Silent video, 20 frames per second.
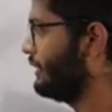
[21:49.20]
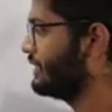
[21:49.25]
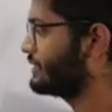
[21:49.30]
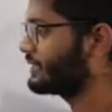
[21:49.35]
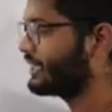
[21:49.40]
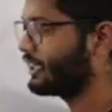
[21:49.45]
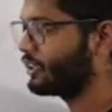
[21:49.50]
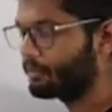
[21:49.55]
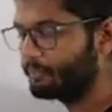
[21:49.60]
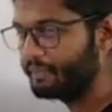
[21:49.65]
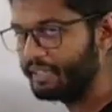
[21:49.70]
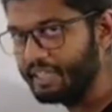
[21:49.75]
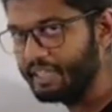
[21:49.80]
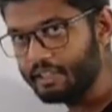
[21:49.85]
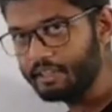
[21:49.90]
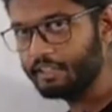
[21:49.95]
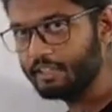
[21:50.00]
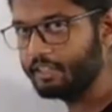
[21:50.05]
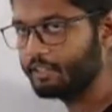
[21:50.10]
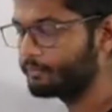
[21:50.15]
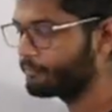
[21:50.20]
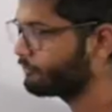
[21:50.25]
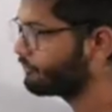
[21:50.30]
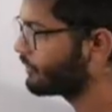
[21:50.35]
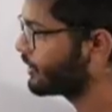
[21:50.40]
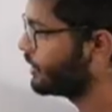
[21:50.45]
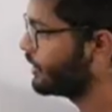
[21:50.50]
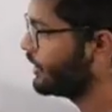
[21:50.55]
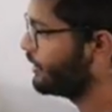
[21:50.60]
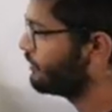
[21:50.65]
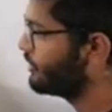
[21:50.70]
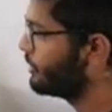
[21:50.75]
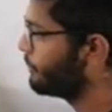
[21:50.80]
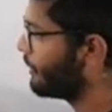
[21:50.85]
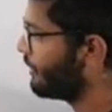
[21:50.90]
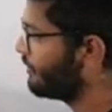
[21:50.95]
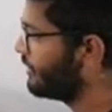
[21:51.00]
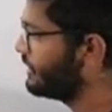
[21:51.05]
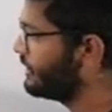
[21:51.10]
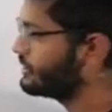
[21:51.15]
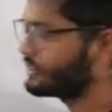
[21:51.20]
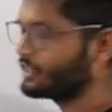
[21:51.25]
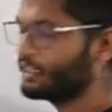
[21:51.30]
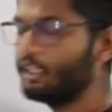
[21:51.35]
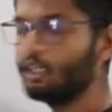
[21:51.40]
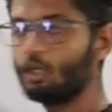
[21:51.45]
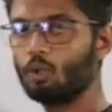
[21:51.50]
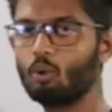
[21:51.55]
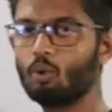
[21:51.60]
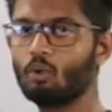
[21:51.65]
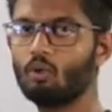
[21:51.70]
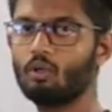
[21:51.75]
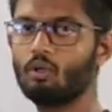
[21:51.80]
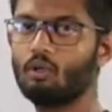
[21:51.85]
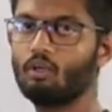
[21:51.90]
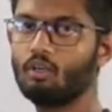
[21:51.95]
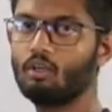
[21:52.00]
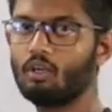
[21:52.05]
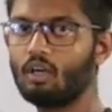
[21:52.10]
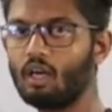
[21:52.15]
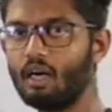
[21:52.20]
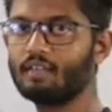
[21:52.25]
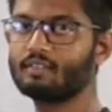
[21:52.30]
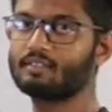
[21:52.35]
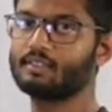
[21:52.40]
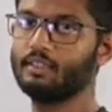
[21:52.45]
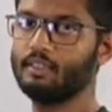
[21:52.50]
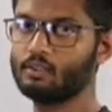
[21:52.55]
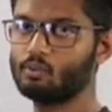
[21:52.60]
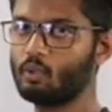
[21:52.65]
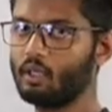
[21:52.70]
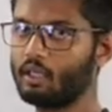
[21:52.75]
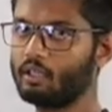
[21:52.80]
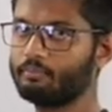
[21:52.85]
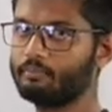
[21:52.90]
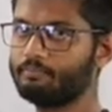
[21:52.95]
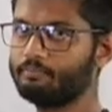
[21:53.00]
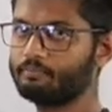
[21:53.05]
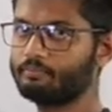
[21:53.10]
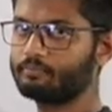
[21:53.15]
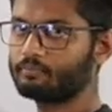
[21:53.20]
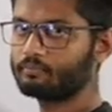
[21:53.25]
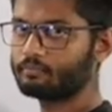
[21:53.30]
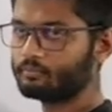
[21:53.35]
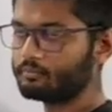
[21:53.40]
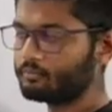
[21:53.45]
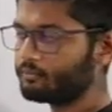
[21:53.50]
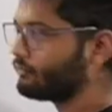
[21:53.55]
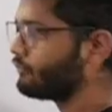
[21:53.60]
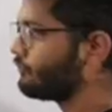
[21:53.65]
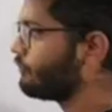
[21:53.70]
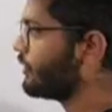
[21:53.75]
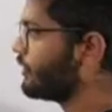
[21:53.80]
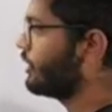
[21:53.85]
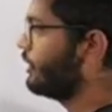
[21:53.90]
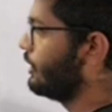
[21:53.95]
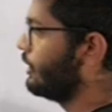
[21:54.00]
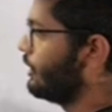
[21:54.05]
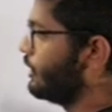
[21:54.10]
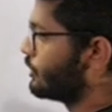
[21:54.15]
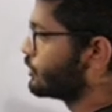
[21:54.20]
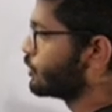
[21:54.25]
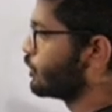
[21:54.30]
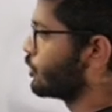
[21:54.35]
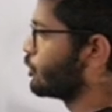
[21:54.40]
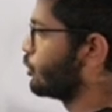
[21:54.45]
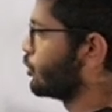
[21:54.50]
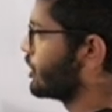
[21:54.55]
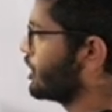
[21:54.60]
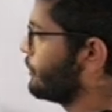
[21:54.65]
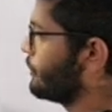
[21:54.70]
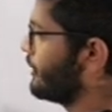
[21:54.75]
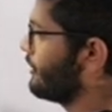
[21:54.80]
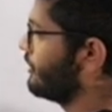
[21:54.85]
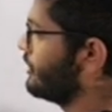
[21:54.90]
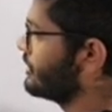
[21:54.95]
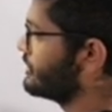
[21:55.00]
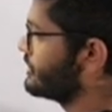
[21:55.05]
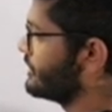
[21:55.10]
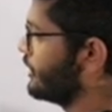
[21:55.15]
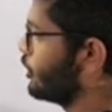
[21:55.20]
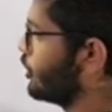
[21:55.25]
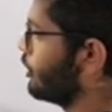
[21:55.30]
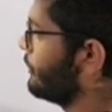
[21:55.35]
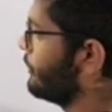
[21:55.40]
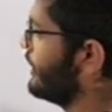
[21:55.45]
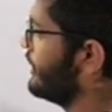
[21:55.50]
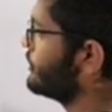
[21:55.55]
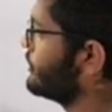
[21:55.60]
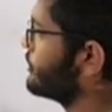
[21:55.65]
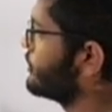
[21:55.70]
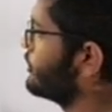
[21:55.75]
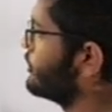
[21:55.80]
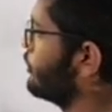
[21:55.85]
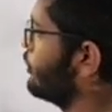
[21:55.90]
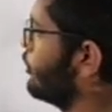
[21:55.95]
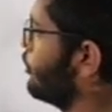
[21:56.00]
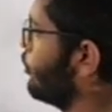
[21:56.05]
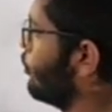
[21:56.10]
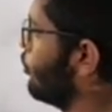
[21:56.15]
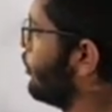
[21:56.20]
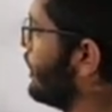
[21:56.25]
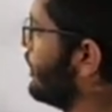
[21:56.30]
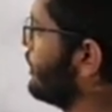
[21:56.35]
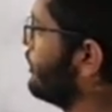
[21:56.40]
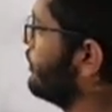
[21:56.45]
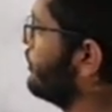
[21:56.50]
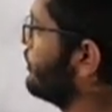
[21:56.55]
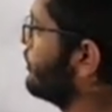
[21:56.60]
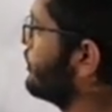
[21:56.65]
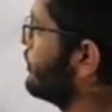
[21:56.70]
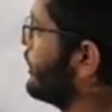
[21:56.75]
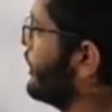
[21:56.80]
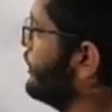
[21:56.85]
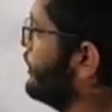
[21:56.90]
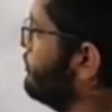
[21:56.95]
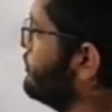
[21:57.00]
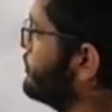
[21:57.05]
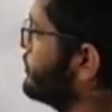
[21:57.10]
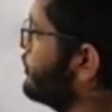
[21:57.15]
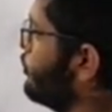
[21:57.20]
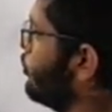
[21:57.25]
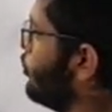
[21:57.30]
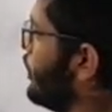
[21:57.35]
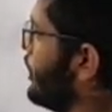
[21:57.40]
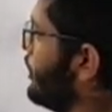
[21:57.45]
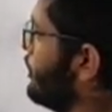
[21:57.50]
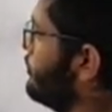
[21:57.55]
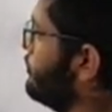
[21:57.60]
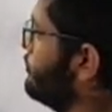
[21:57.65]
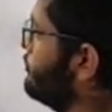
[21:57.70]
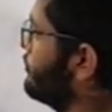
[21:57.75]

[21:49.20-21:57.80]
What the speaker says: base can be anything. If the power is 0, answer is 1. So 2 to the power 0 means 1 times 1.